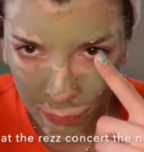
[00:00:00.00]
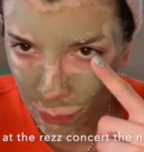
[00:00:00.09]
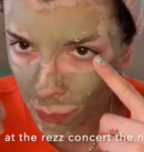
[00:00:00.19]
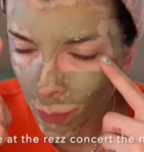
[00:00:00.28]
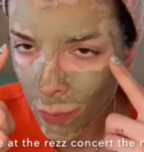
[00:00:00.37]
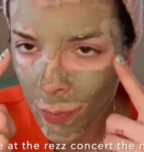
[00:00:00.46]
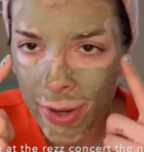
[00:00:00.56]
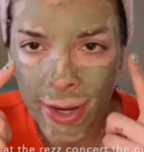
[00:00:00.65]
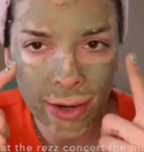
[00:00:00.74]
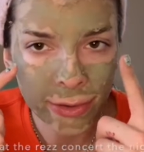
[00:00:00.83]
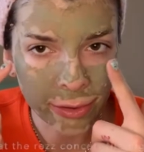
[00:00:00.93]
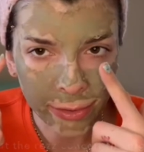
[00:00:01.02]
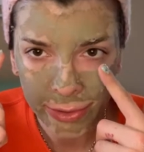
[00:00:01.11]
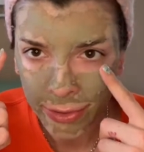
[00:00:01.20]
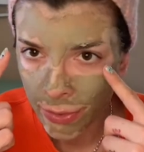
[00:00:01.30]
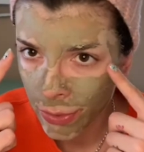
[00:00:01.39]

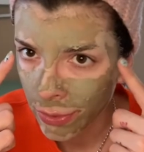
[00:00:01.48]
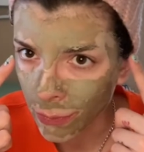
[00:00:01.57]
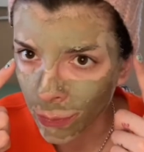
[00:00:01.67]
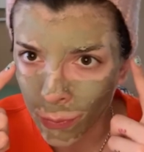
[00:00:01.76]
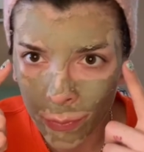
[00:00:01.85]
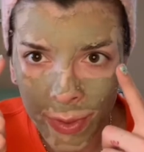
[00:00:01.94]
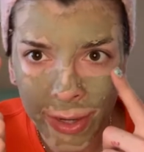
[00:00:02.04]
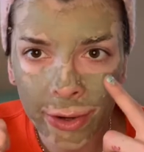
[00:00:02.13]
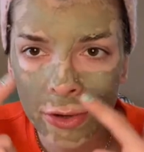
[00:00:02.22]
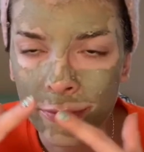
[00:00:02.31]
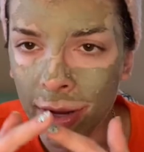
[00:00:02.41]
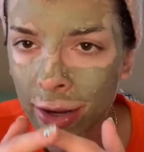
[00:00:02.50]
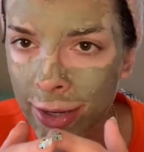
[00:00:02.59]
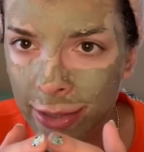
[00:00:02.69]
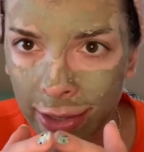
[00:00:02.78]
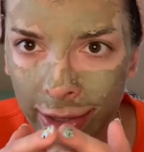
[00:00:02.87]
weird, weird
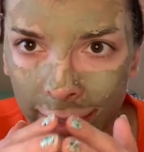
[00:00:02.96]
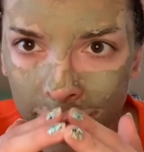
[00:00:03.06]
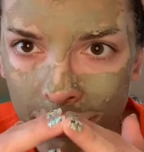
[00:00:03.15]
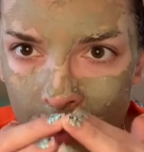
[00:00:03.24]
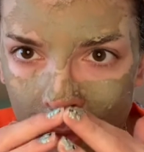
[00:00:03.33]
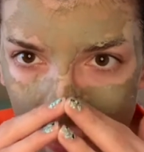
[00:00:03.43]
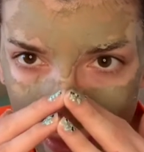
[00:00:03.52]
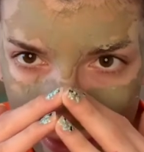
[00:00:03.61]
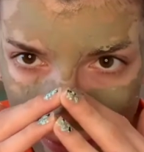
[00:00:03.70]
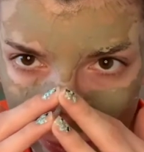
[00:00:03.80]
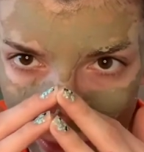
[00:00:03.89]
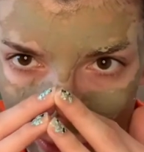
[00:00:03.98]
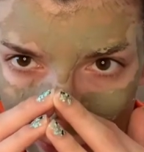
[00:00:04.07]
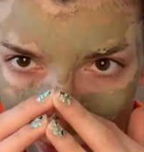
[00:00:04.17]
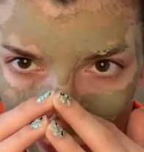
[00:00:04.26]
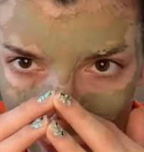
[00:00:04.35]
mind games she likes to play
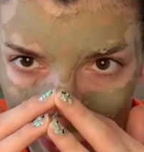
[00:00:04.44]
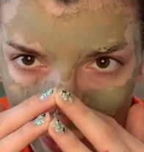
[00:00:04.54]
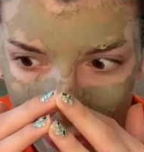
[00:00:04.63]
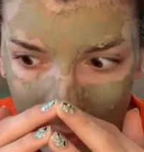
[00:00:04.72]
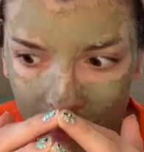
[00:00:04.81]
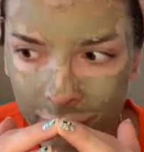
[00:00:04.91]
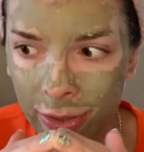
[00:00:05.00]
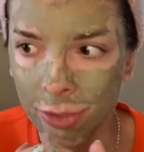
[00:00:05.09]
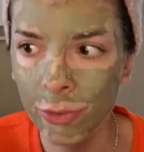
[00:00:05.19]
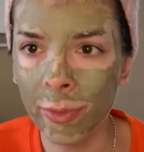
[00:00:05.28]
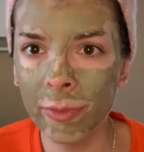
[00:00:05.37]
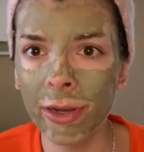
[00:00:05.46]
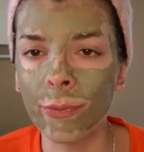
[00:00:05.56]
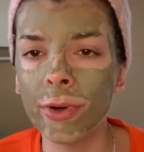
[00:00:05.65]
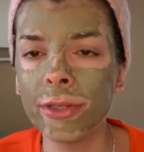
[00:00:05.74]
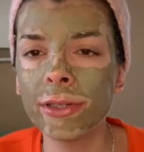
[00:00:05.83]
with everybody else. Like, do you remember that
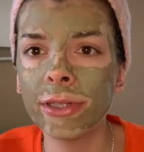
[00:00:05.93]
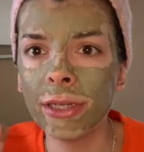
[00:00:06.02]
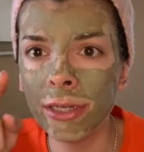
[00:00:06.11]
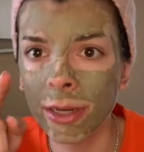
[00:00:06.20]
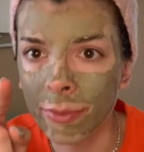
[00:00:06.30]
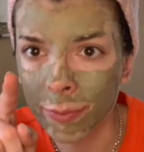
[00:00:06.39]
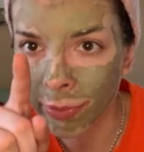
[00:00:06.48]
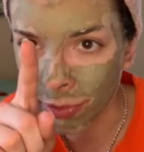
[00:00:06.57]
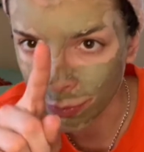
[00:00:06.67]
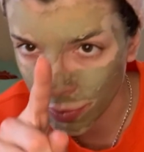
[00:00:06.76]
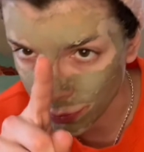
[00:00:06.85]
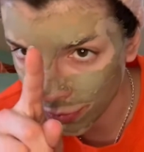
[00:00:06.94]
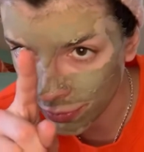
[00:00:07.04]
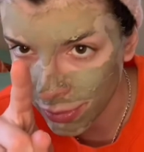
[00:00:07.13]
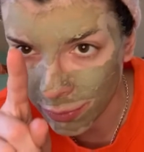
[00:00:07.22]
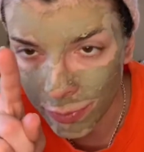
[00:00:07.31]
one scene? I'm gonna pull up this one scene